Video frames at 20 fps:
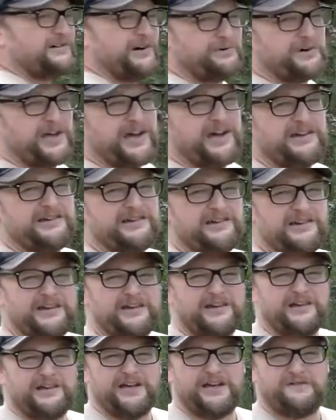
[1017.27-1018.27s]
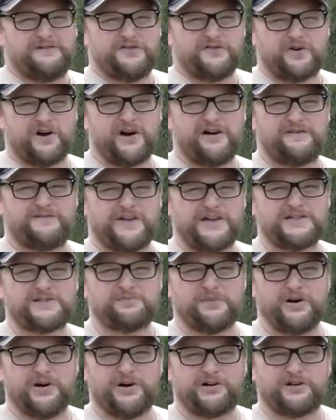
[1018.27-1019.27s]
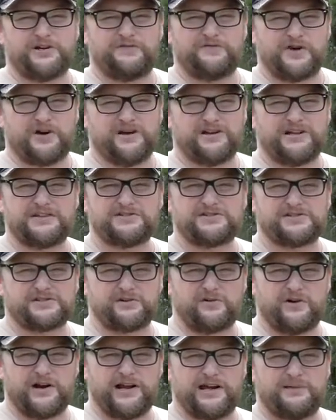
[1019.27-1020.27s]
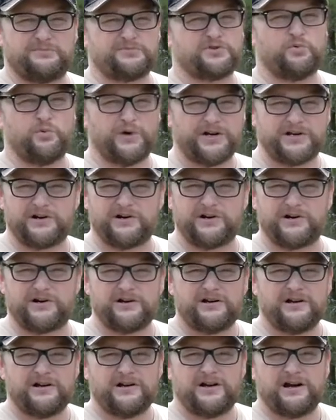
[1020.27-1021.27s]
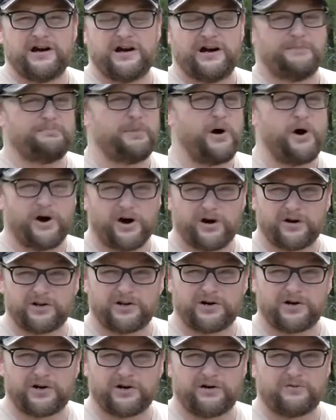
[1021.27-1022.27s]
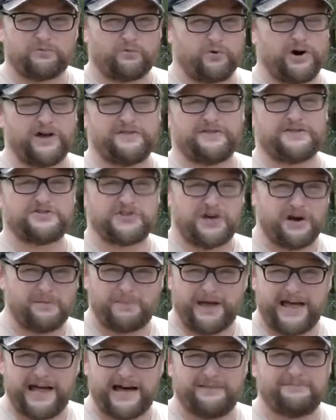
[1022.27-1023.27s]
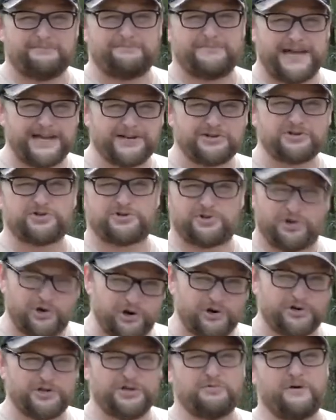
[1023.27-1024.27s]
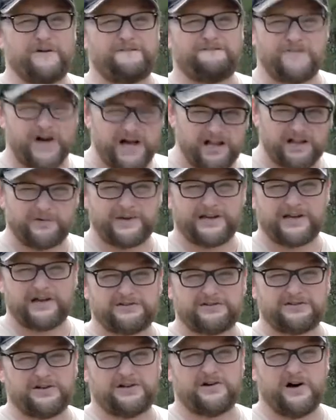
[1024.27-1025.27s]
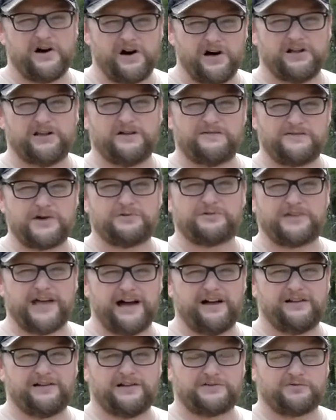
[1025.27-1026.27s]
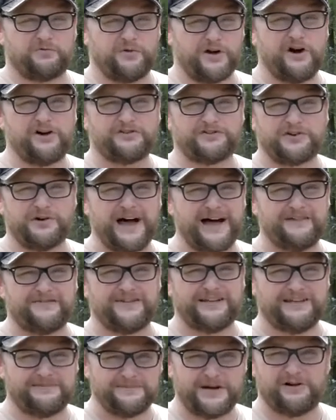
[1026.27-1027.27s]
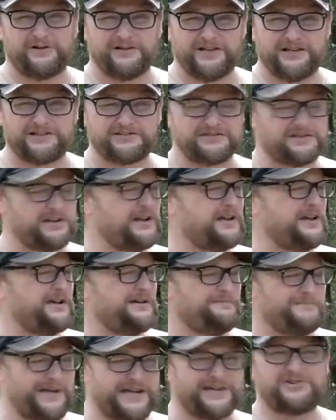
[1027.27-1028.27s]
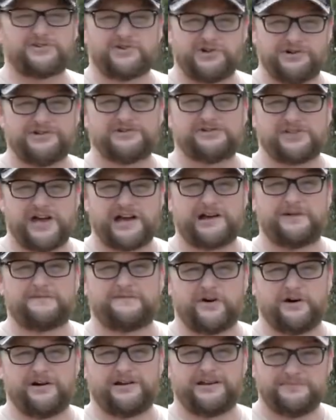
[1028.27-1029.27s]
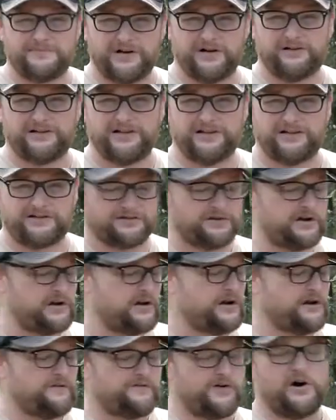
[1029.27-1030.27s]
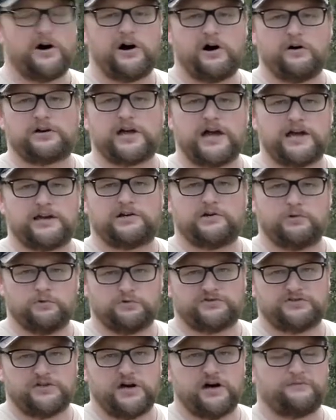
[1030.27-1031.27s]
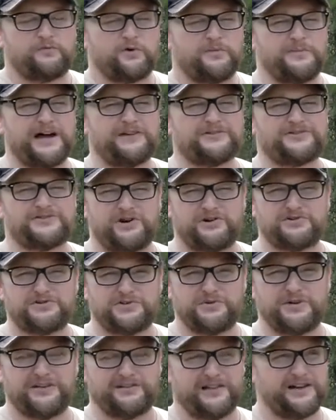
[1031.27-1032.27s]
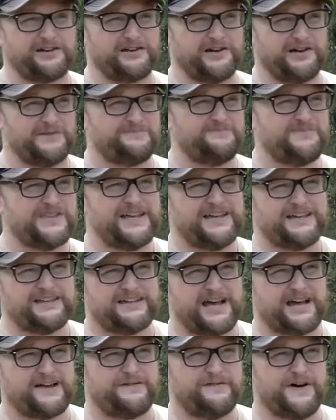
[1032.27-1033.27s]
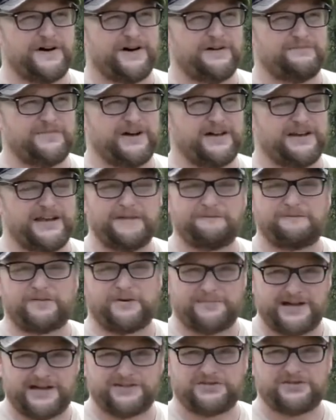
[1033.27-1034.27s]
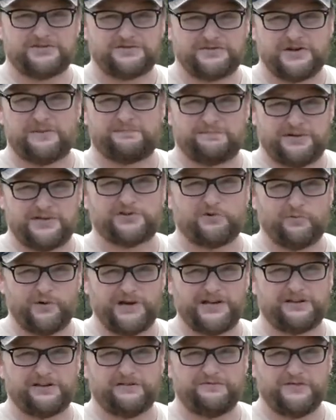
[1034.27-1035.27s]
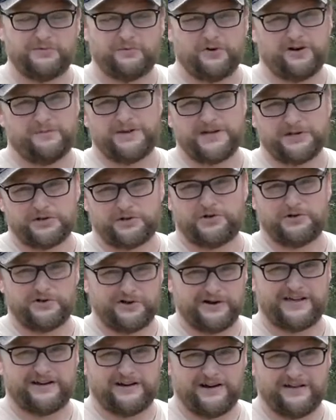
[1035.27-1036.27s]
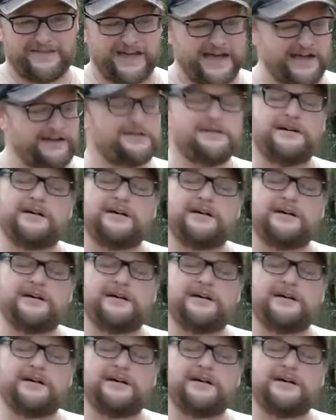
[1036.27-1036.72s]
okay? If you're on Facebook, if you're on Instagram, Twitter, Parler, we're on the Jump app, make sure you are following on all of those outlets. We also have an email list. Make sure you sign up for our email list for all kind of cool stuff. We're about to start doing like a kind of an information dump each week. If you want to make sure you're in on that,